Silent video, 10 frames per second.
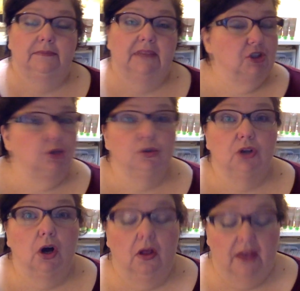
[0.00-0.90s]
Yes, you saw
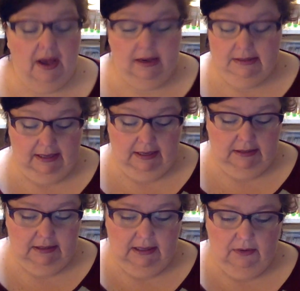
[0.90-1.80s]
all that because I ain't
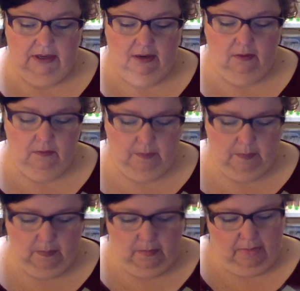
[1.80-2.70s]
cutting it out now.
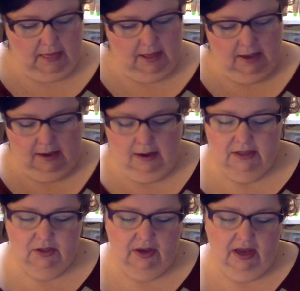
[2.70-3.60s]

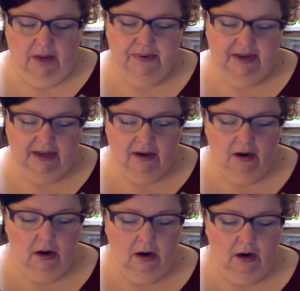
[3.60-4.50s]
So I got a pretty
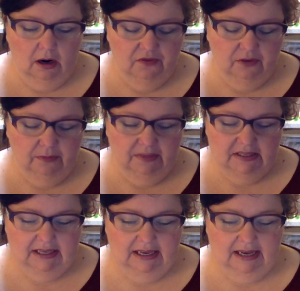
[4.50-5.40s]
card from
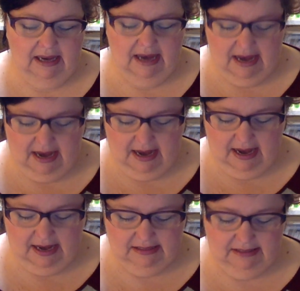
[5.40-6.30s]
Miss
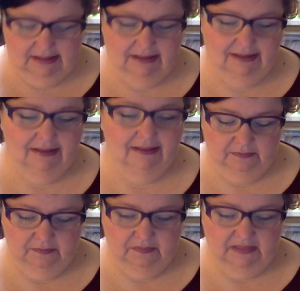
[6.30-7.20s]
Cat.
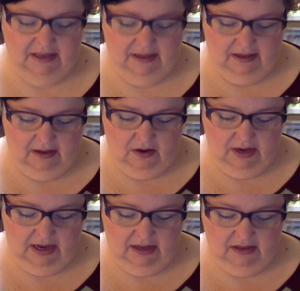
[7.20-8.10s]

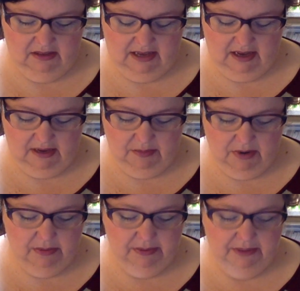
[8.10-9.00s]
Okay, it looks like I could
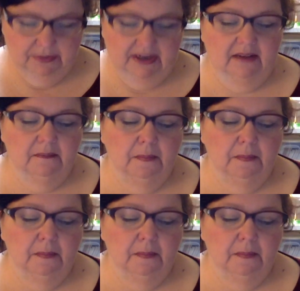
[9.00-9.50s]
probably read it.